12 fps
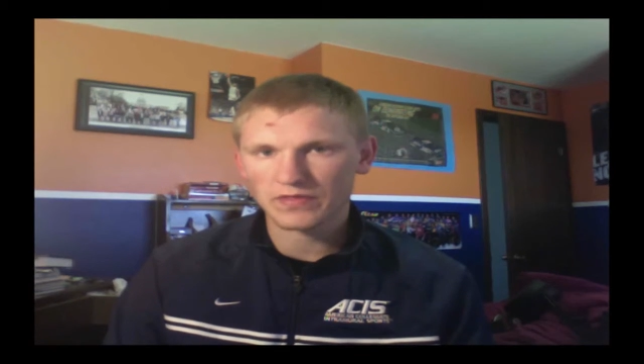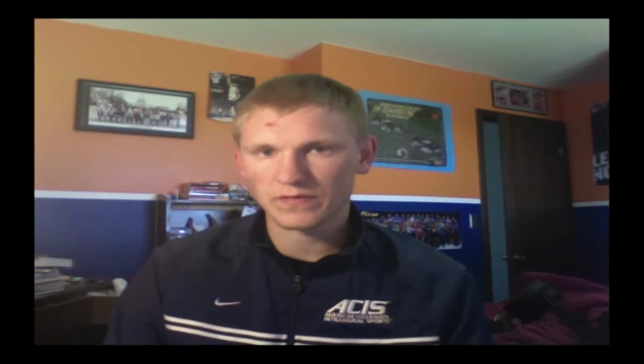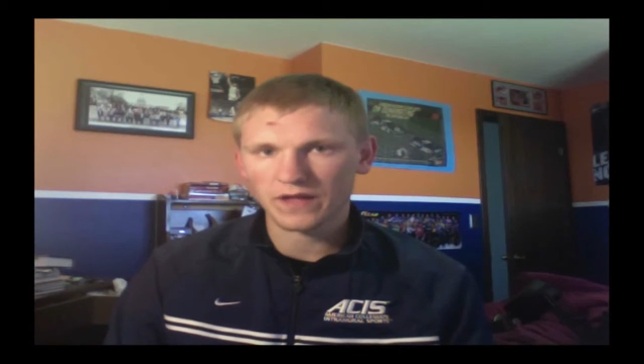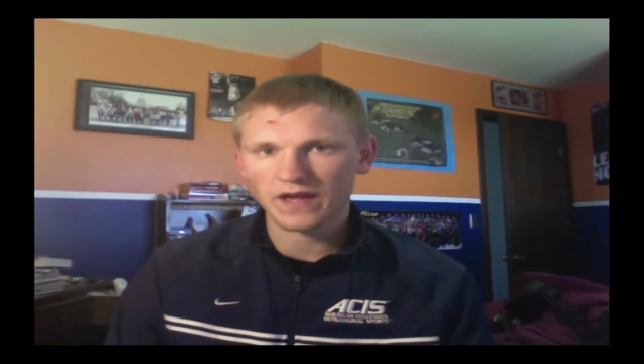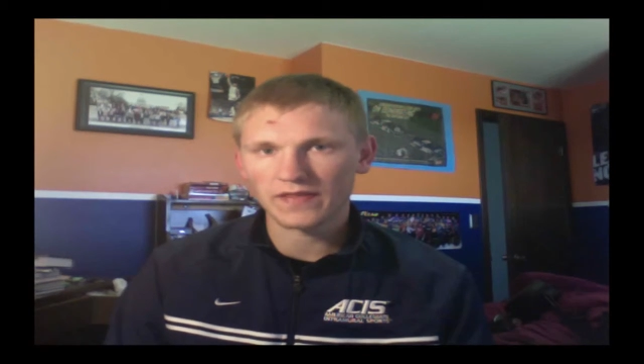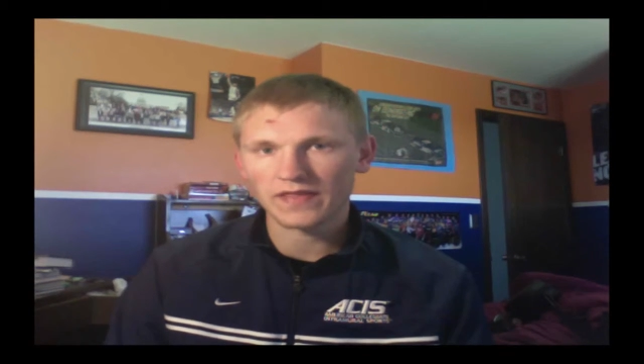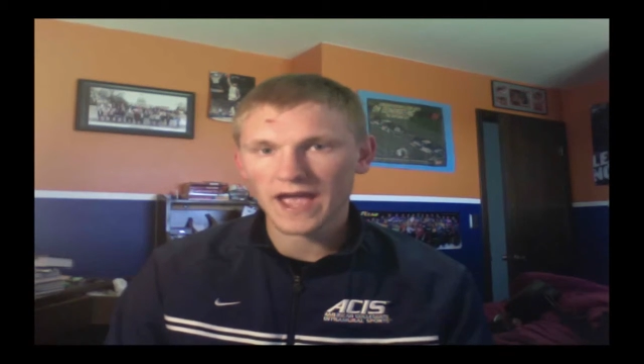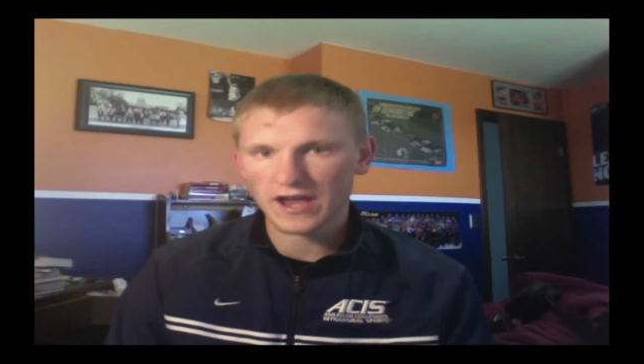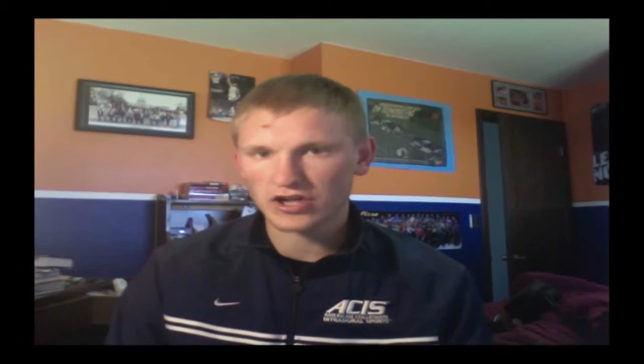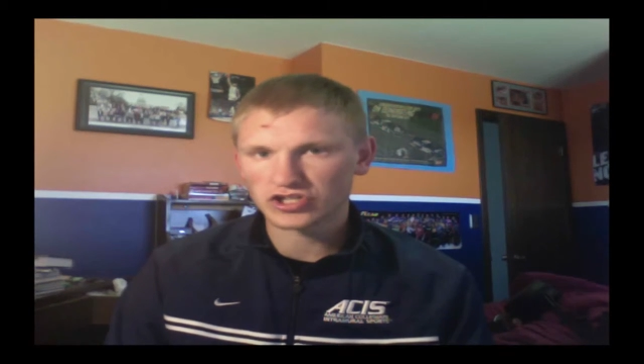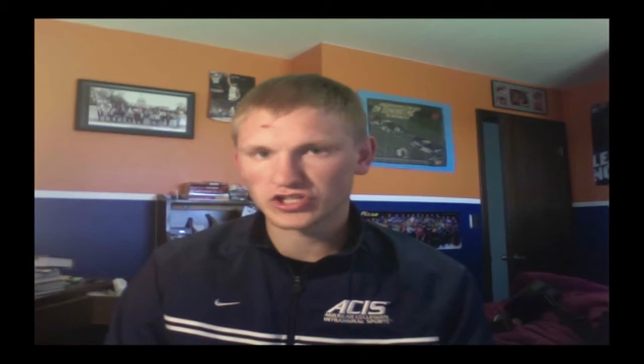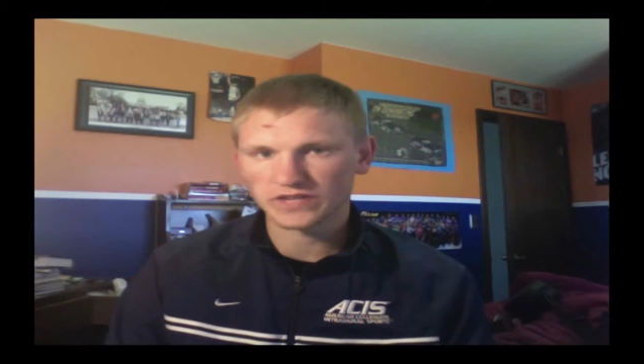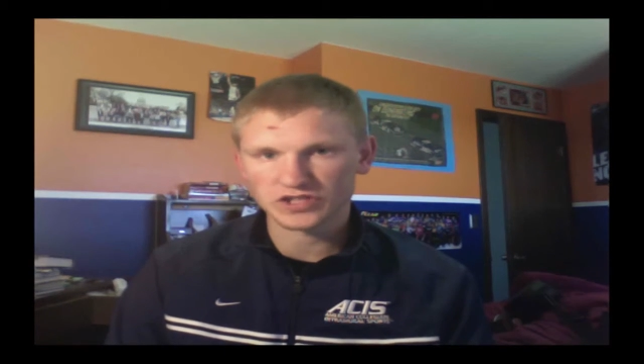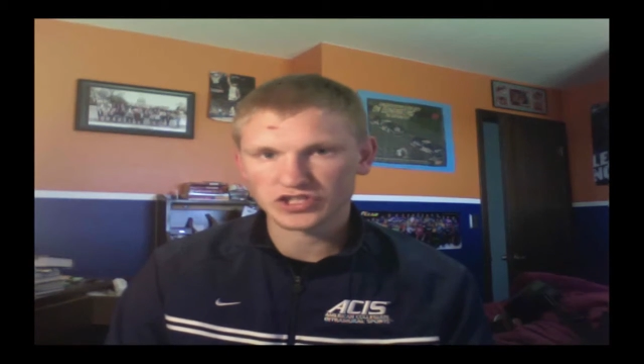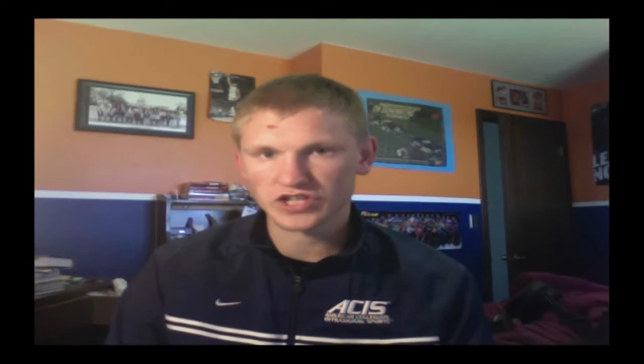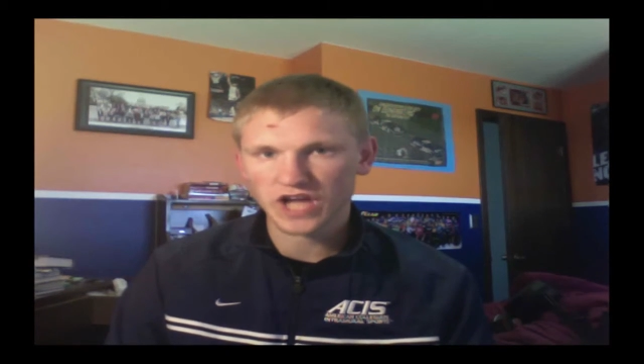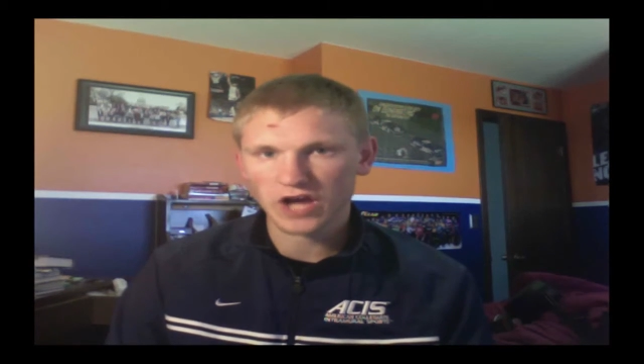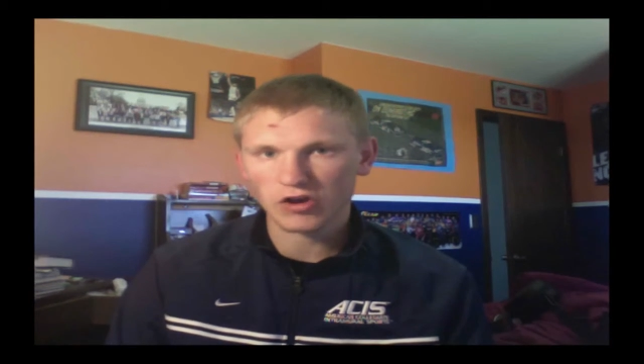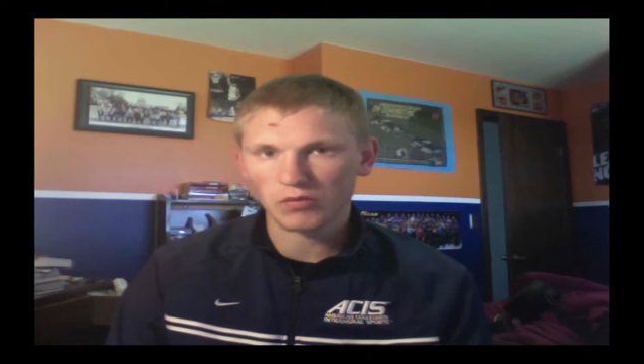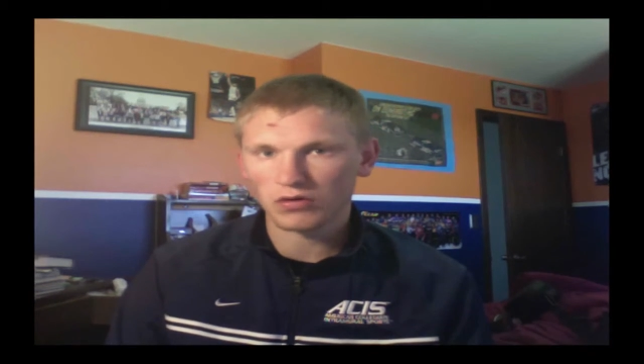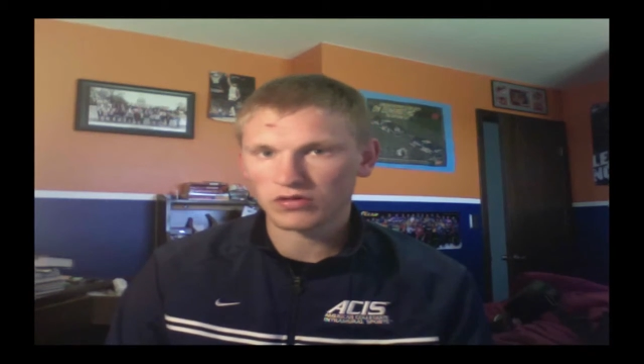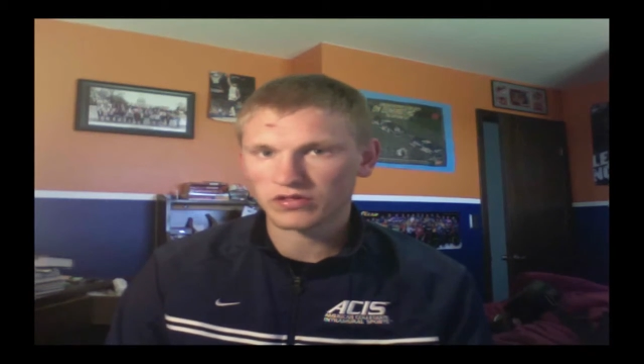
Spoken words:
and the energy of the Chicago Bulls, I